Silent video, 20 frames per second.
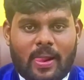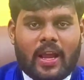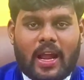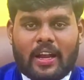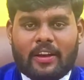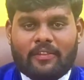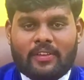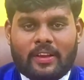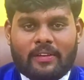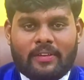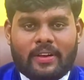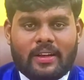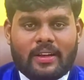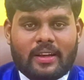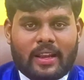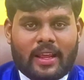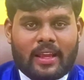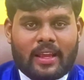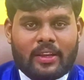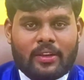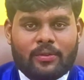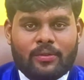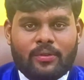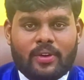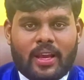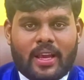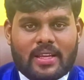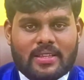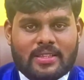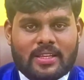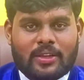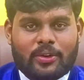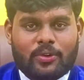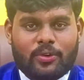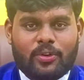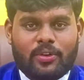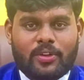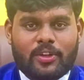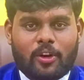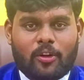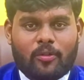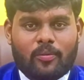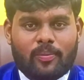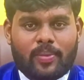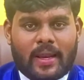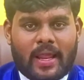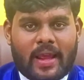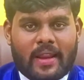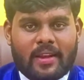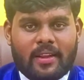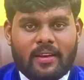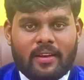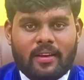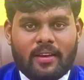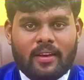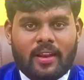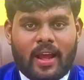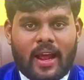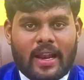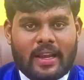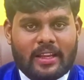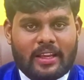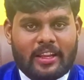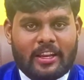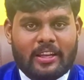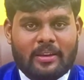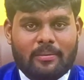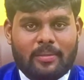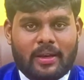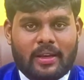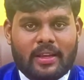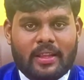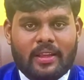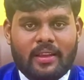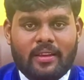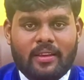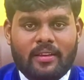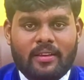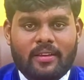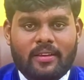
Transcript: and we will train you as a good town planner and green building